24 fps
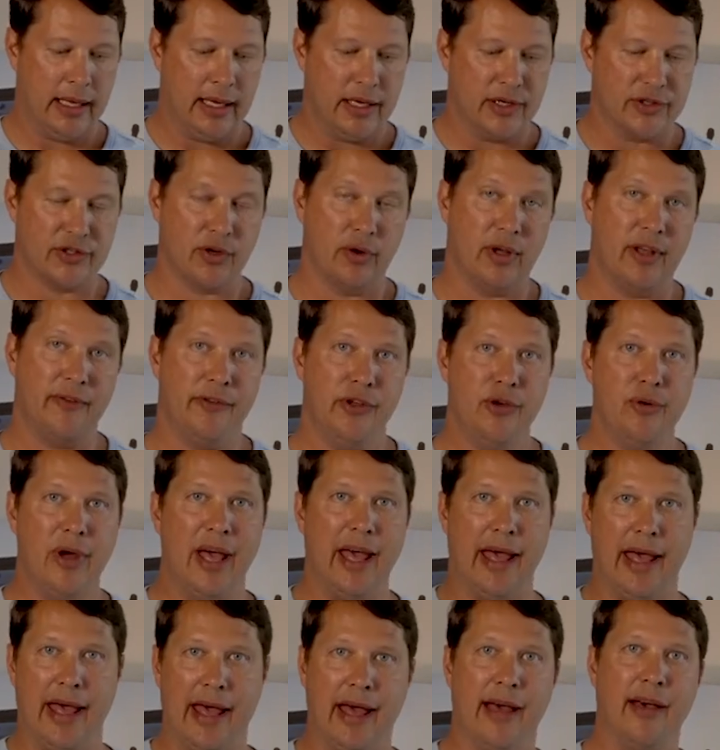So if you
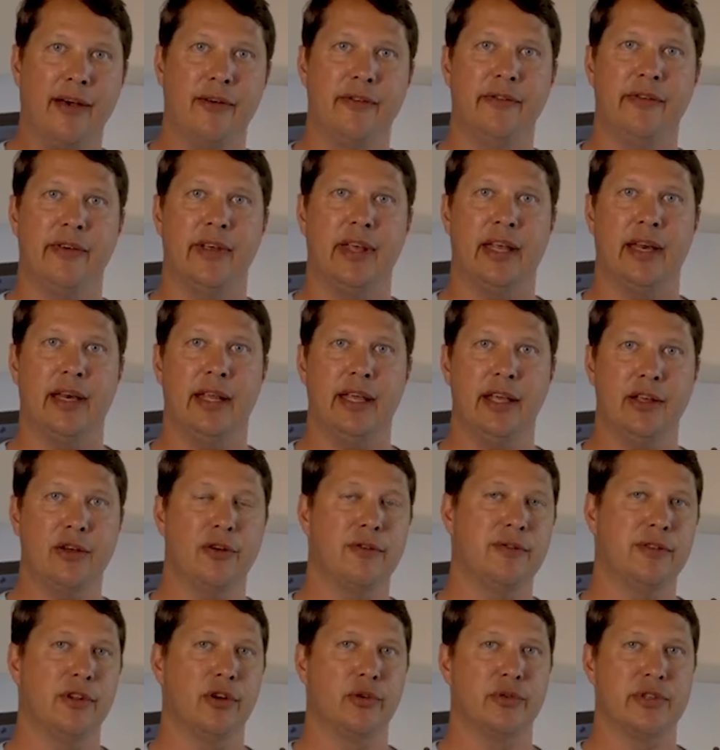have an
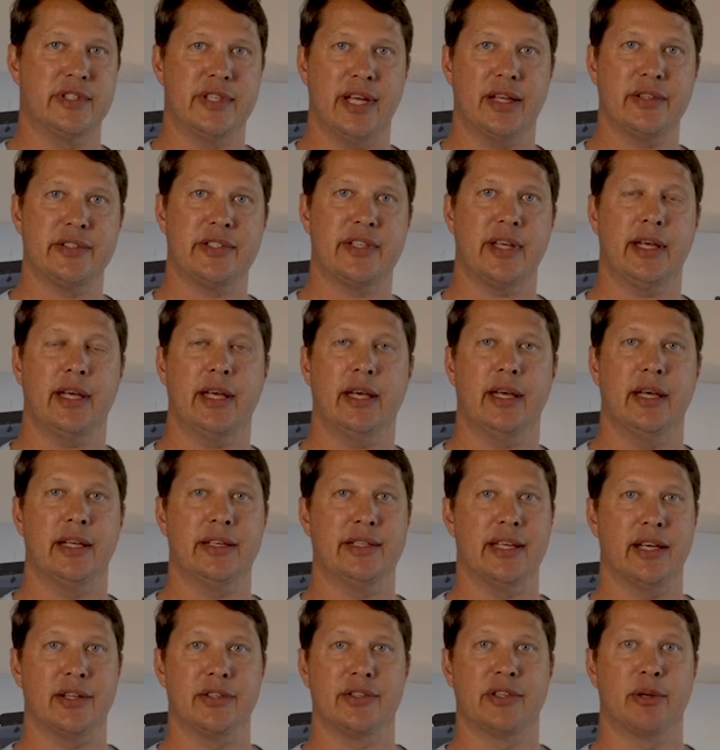EcoFlow Delta, a
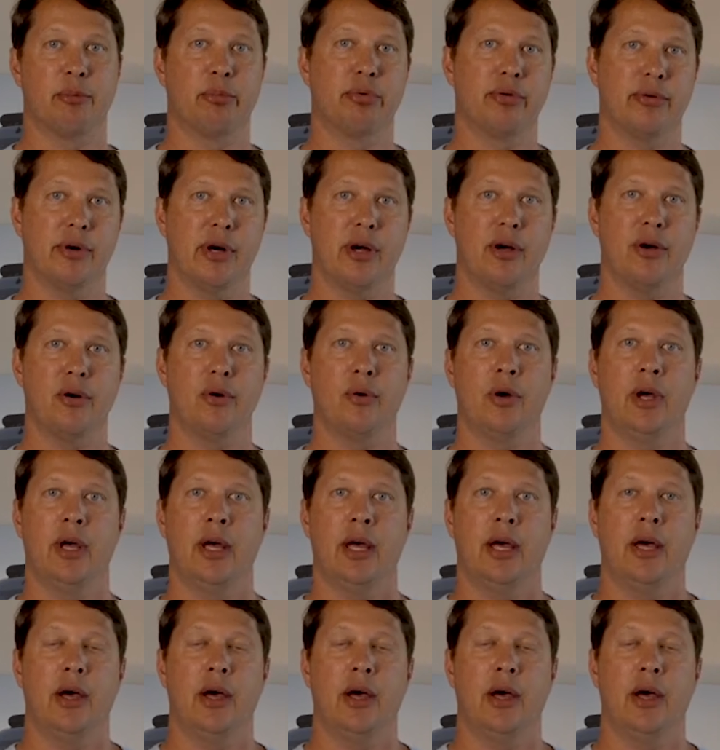Delta Pro,